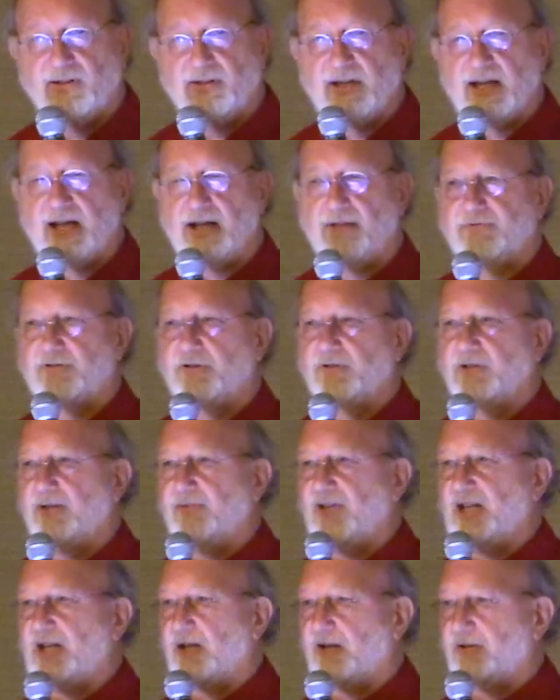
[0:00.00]
after
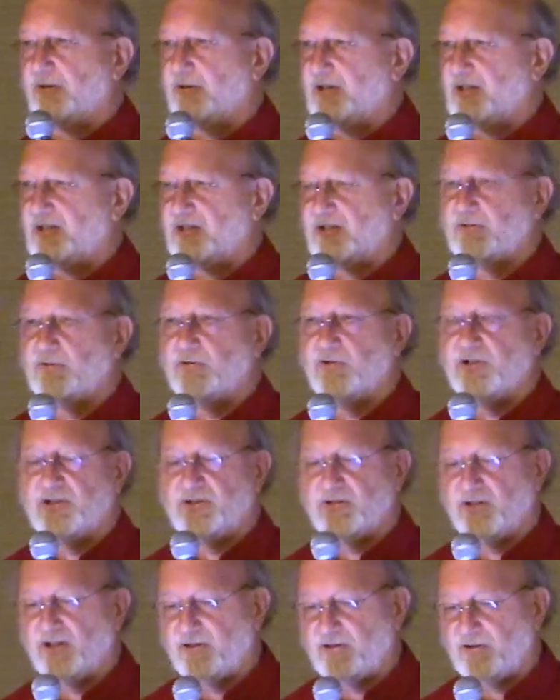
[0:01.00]
living under this
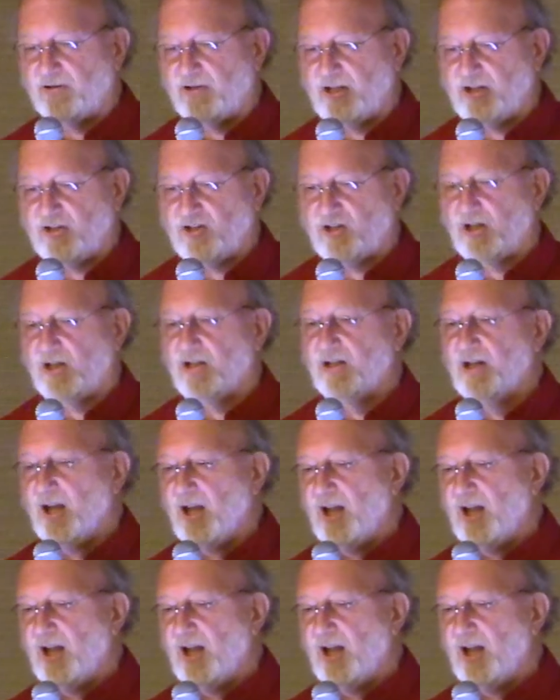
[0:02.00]
Christian tradition,